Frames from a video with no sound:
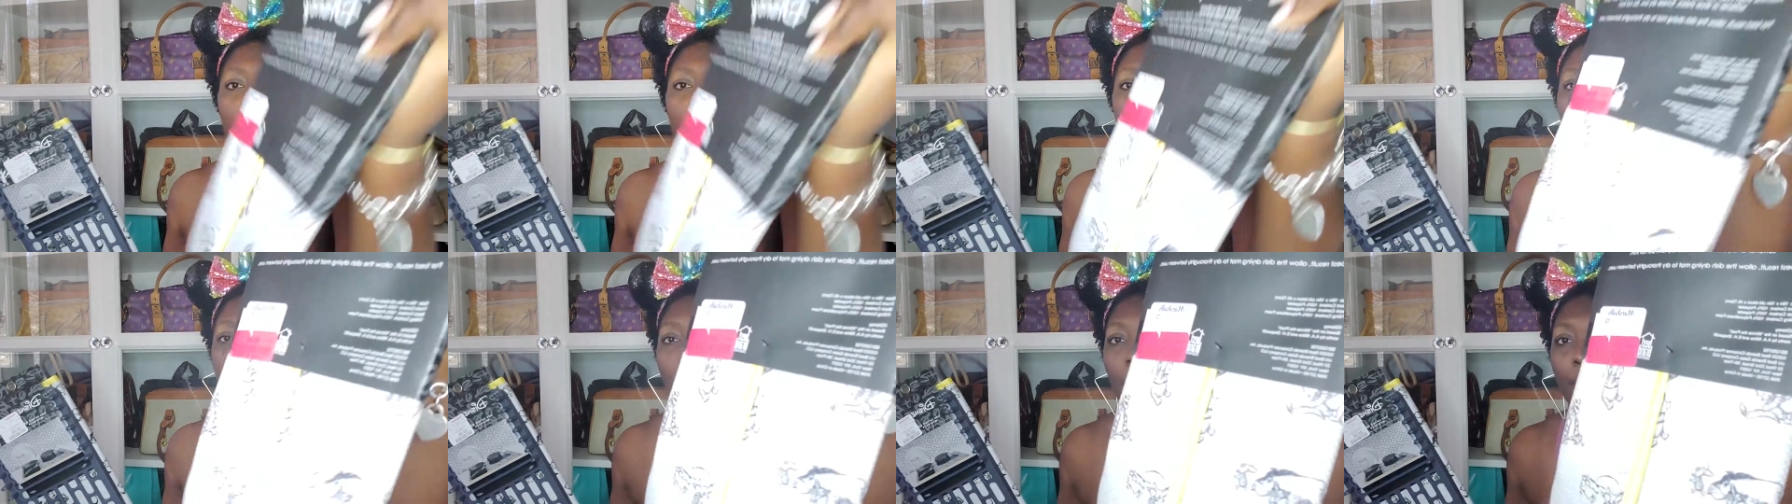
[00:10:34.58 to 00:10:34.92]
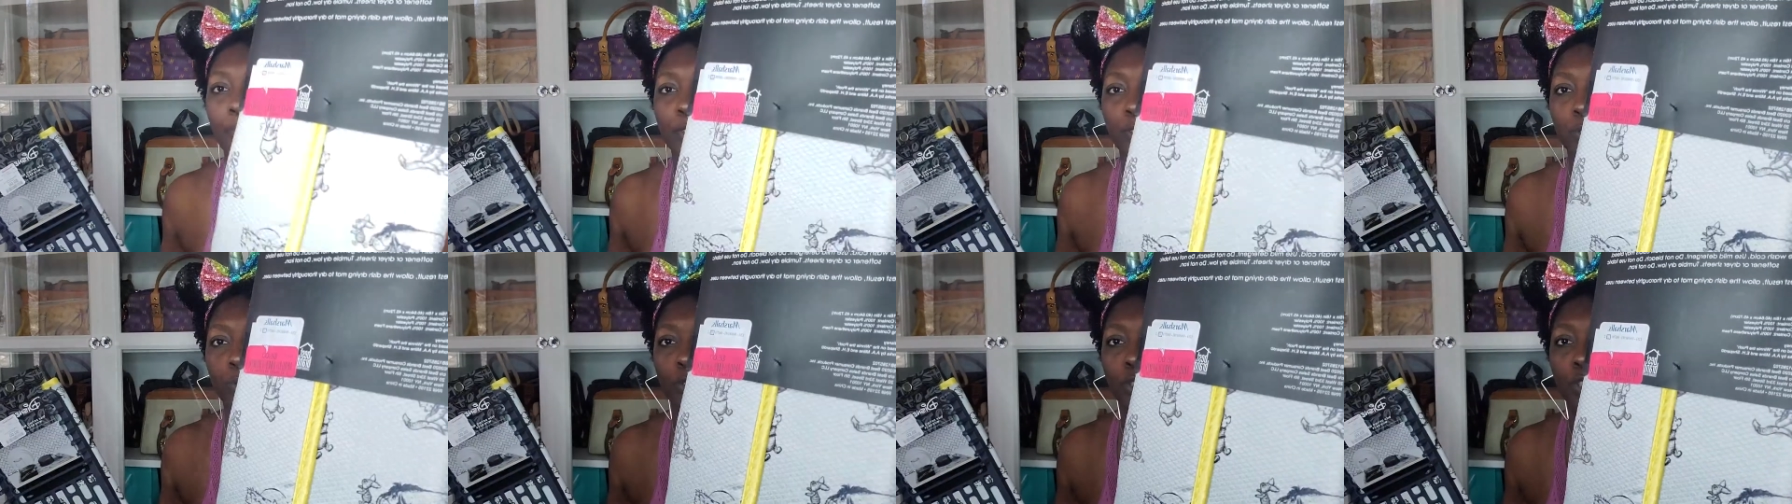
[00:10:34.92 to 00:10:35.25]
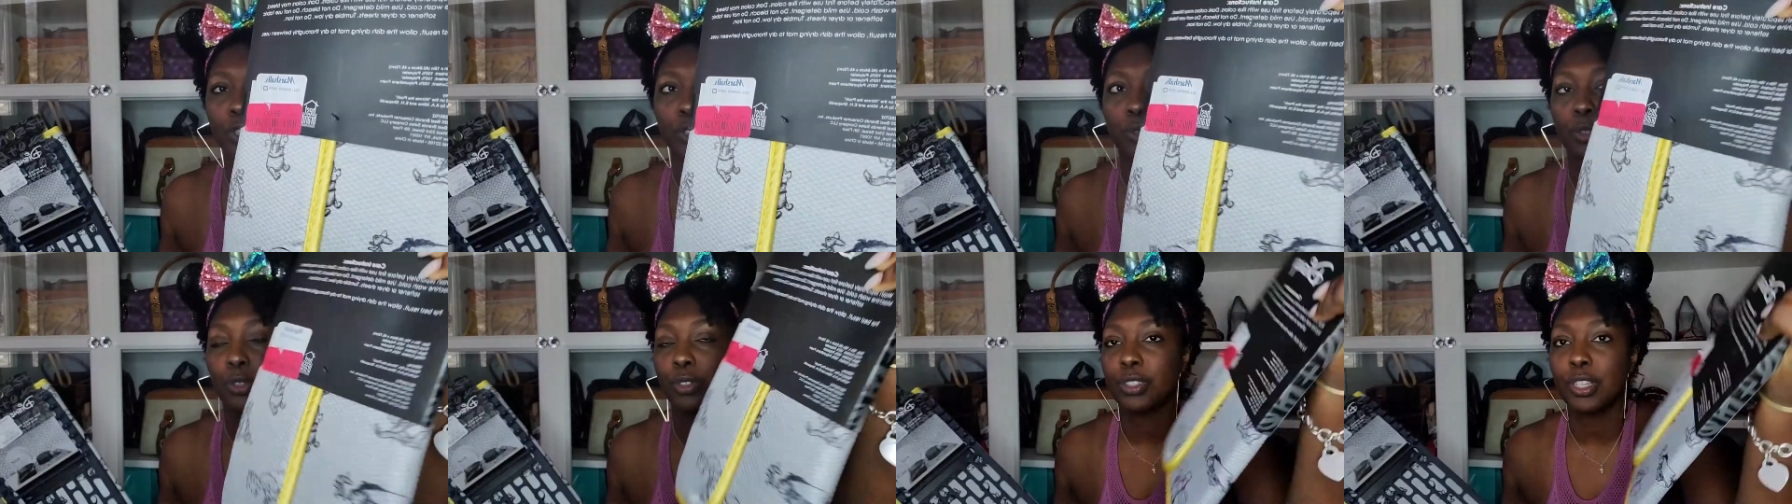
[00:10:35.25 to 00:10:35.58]
grabbed this one
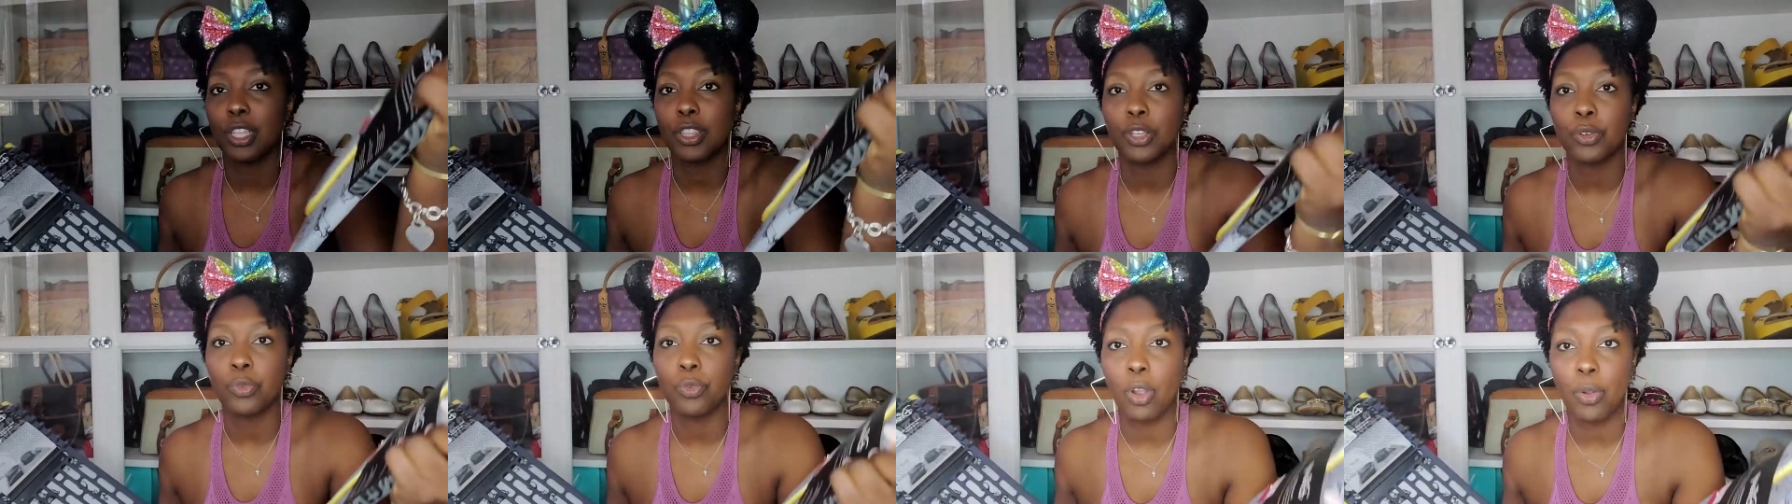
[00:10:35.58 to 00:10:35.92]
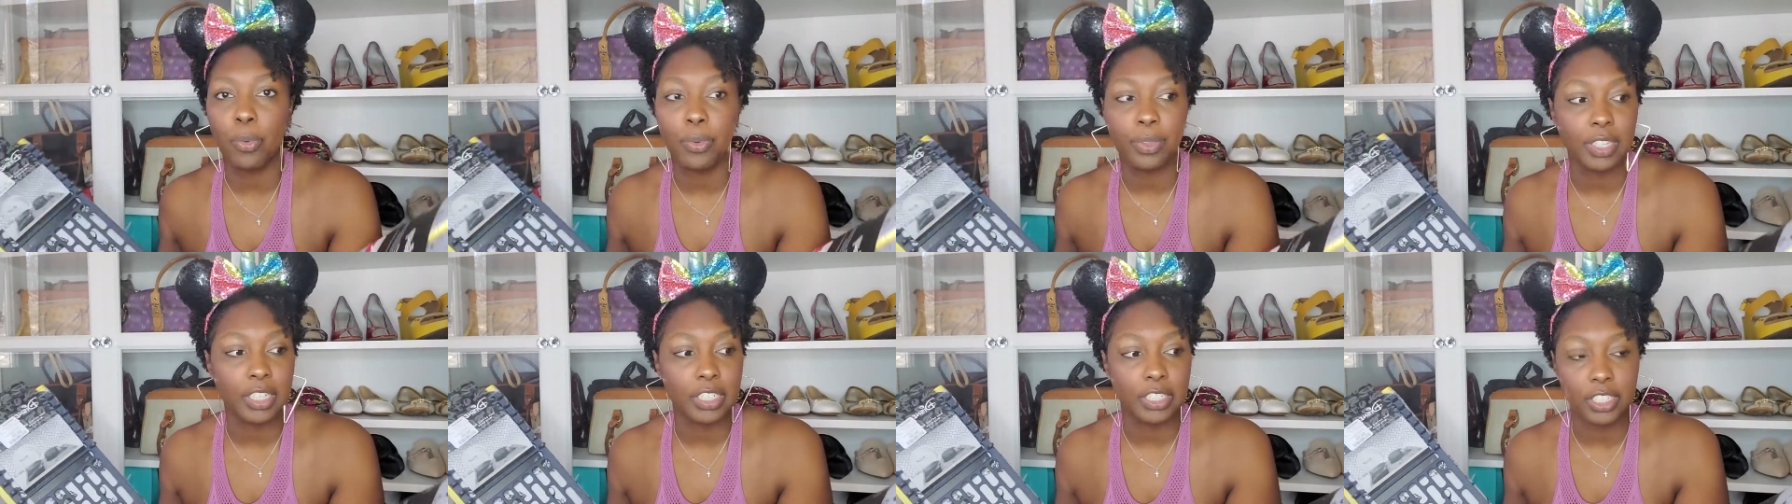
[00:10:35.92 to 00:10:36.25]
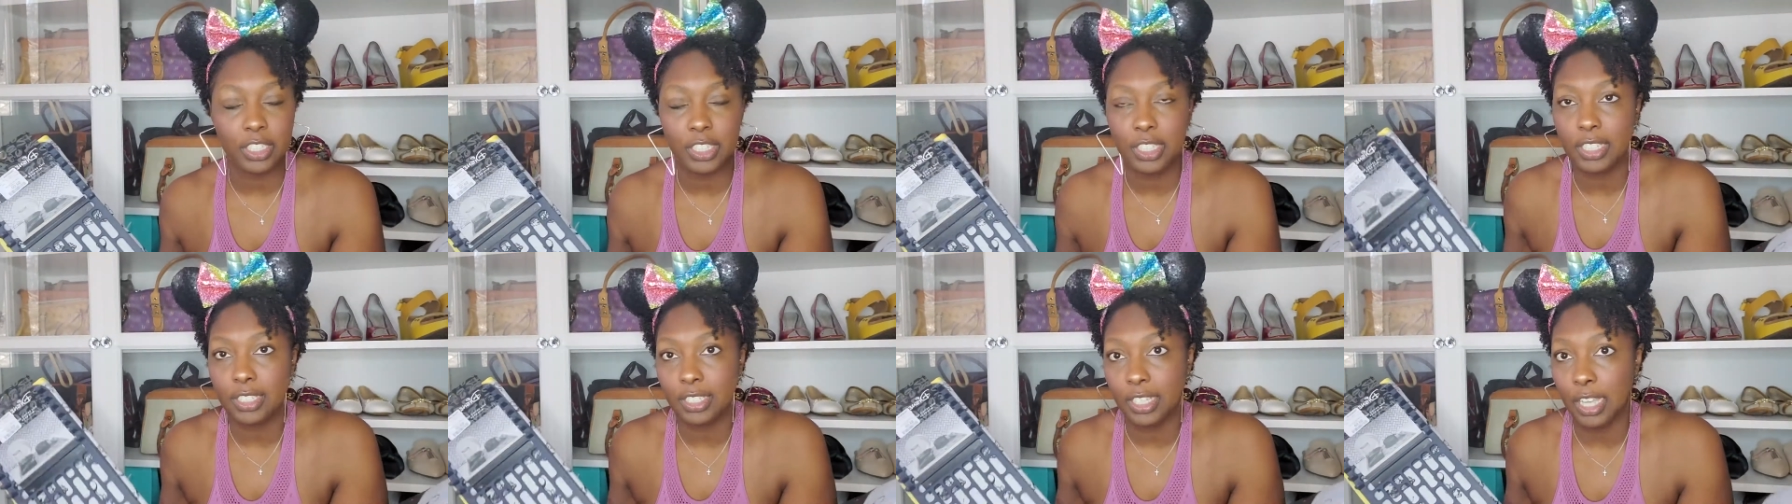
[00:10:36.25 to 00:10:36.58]
too. There's nothing wrong with it. It
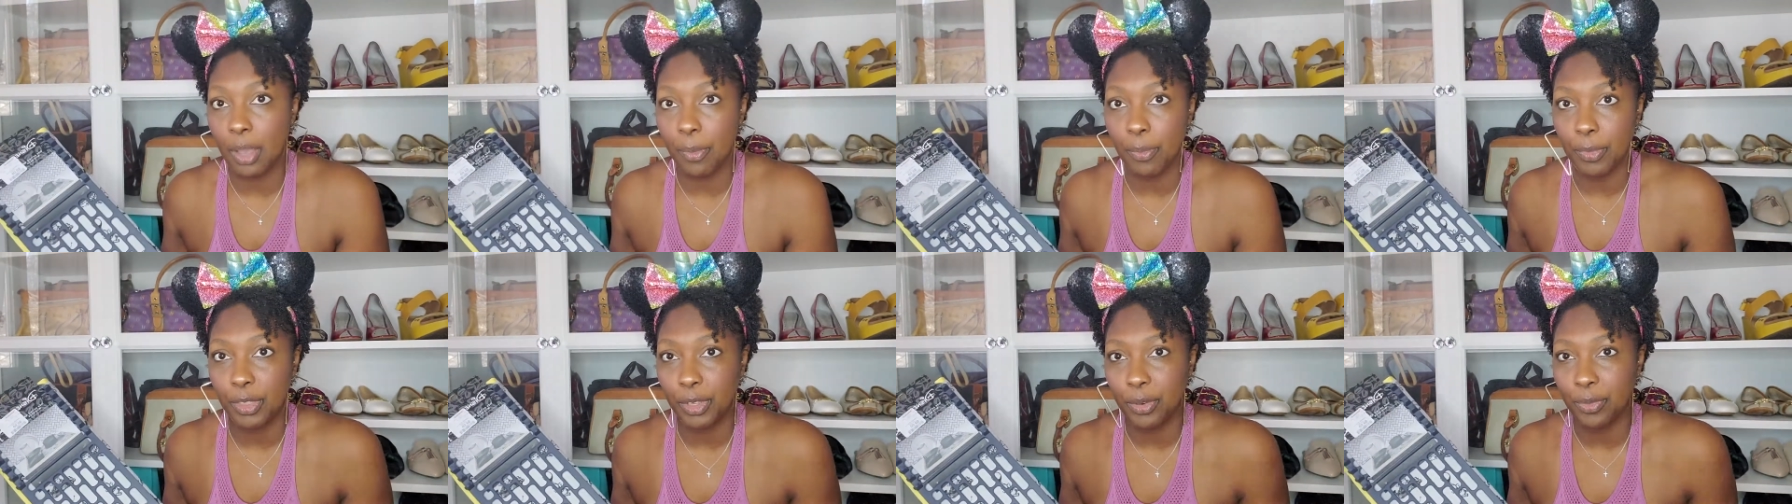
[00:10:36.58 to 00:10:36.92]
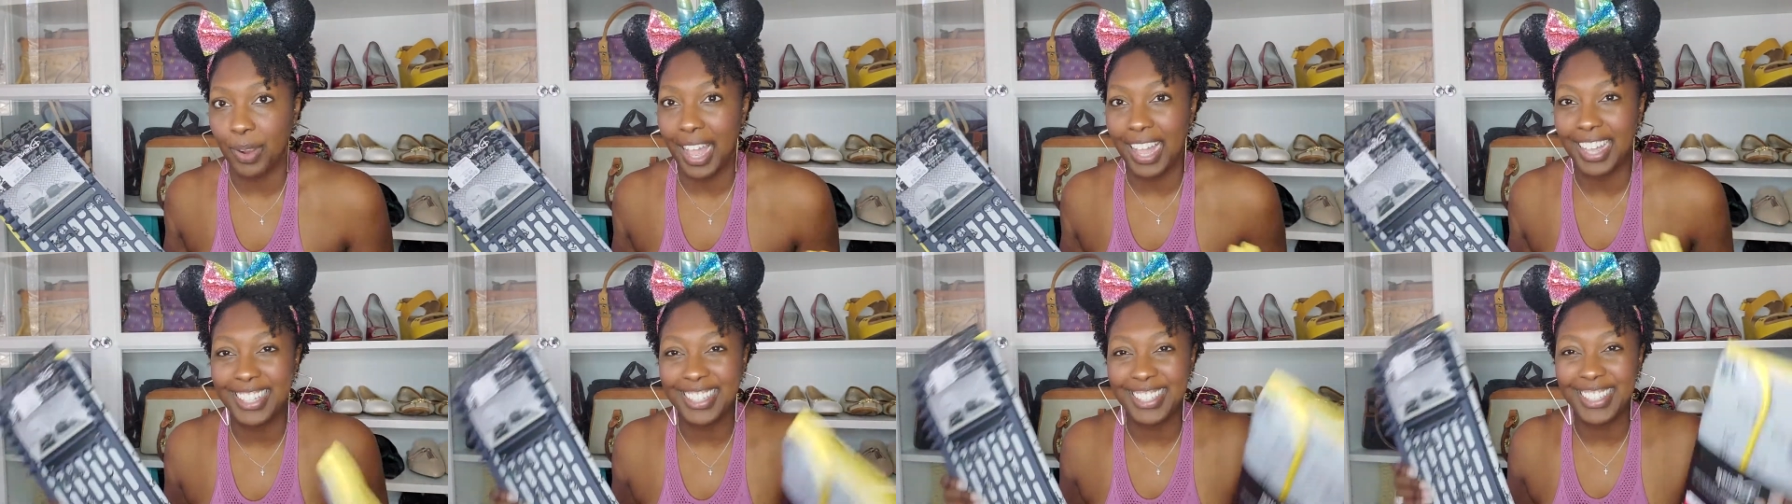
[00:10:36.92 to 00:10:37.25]
just doesn't come with a rack.